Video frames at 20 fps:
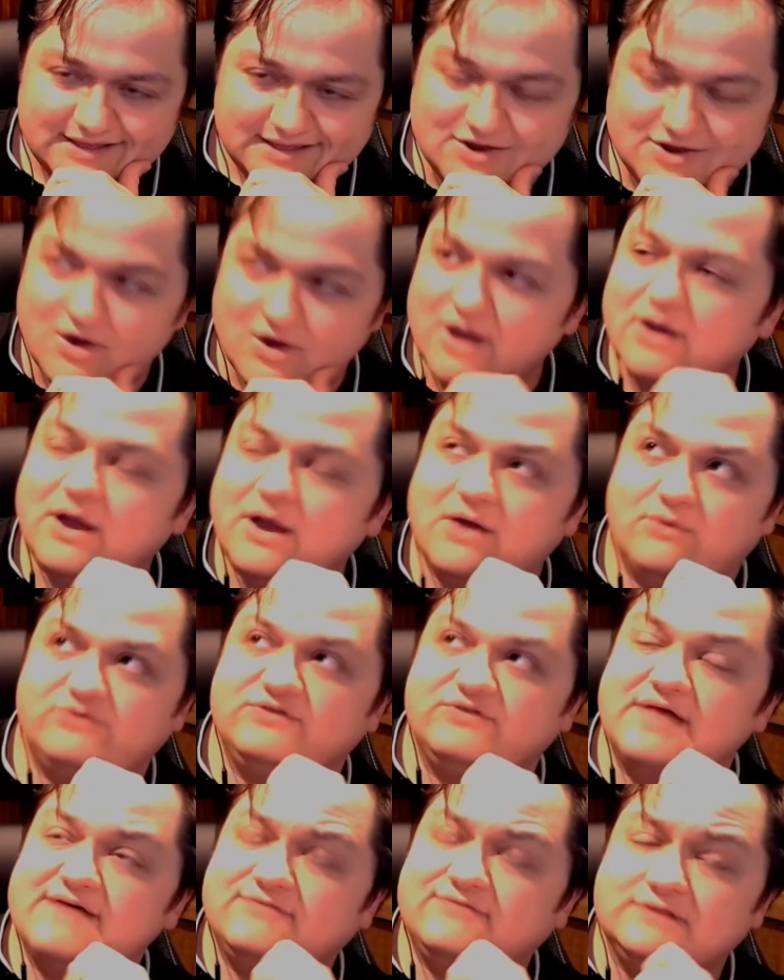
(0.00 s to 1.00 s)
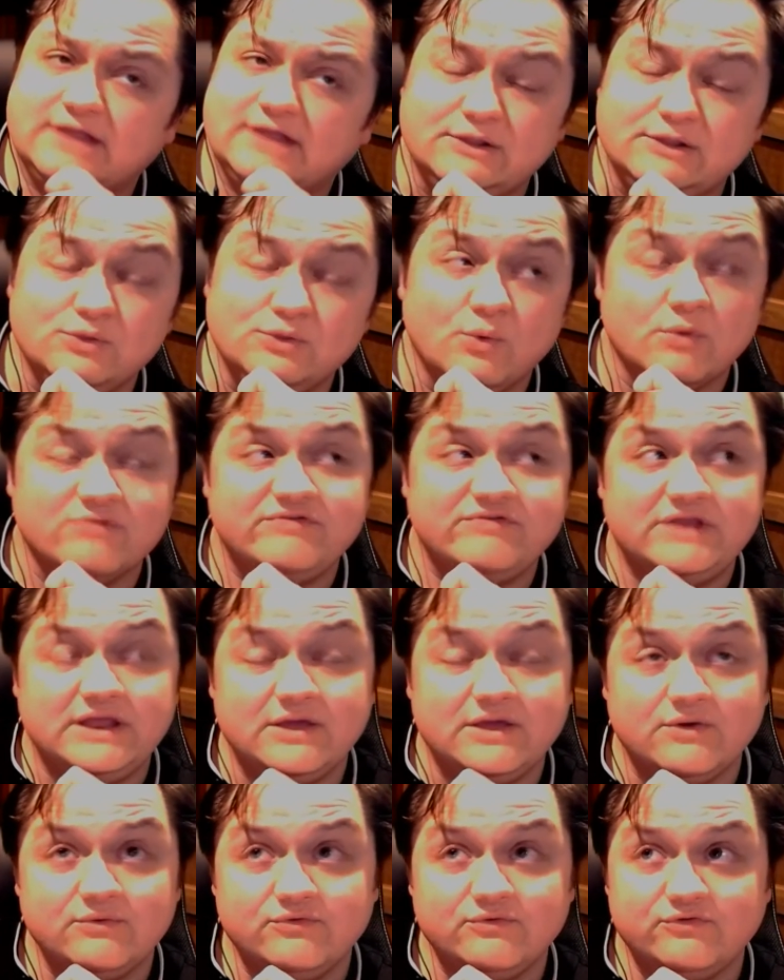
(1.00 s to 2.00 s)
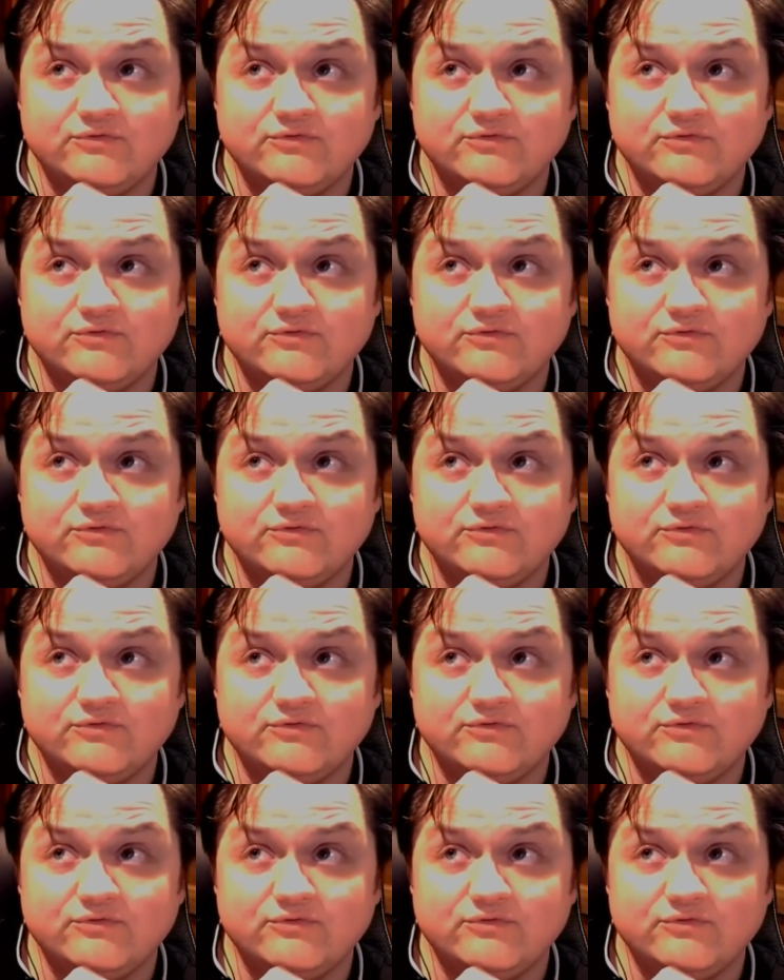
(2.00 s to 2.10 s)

always laugh at like lore videos